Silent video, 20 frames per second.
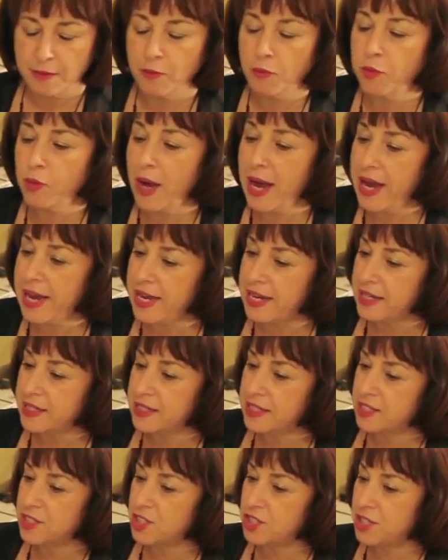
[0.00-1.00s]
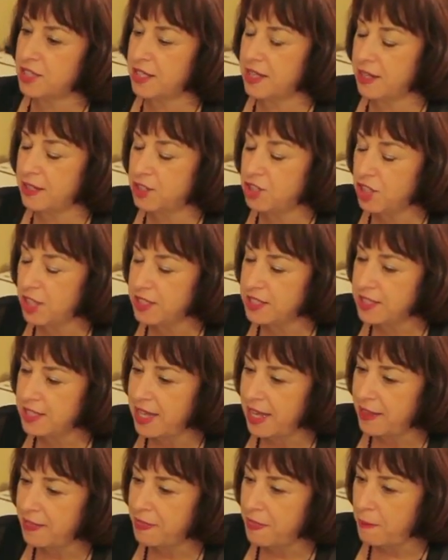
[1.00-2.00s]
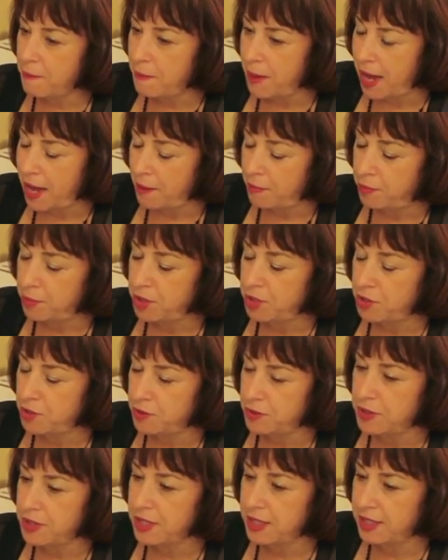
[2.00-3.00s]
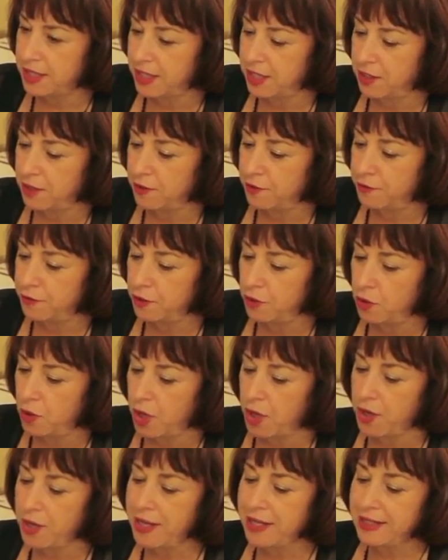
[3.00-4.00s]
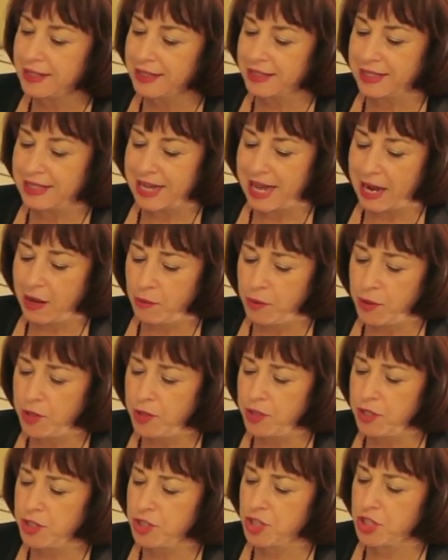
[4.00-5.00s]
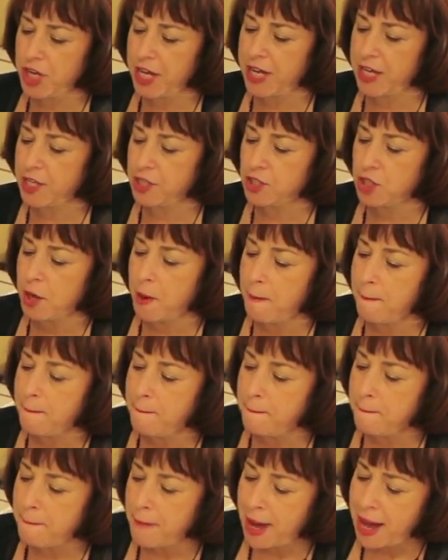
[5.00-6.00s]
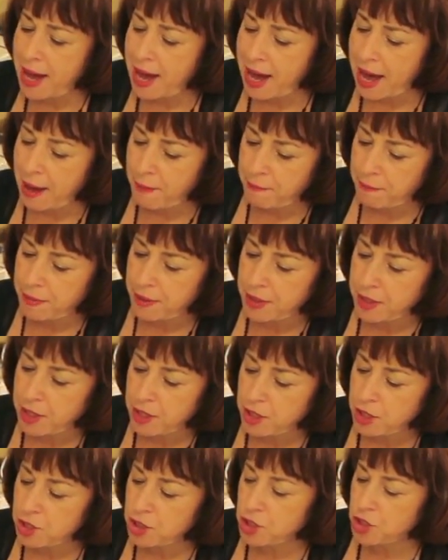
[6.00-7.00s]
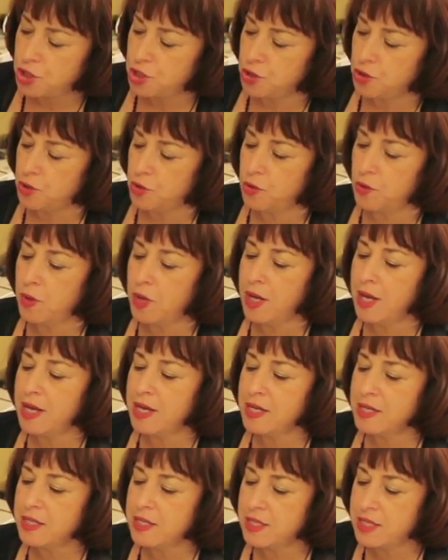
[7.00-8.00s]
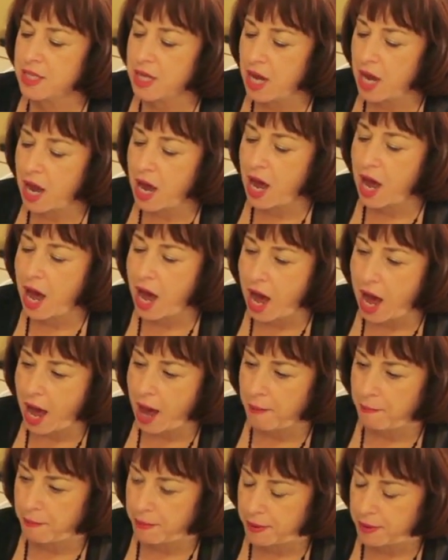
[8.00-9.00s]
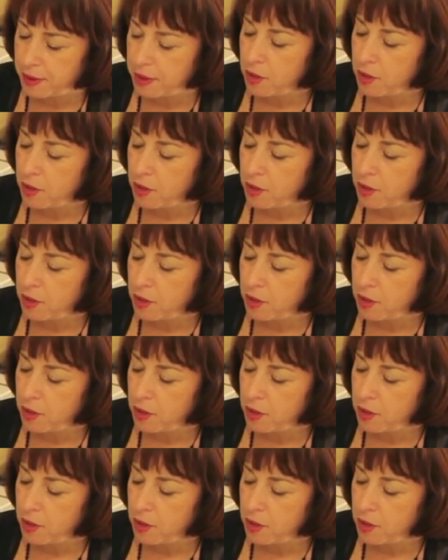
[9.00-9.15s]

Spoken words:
Right. Just like the mop we use to clean the floor. Now we're going to change mop to top.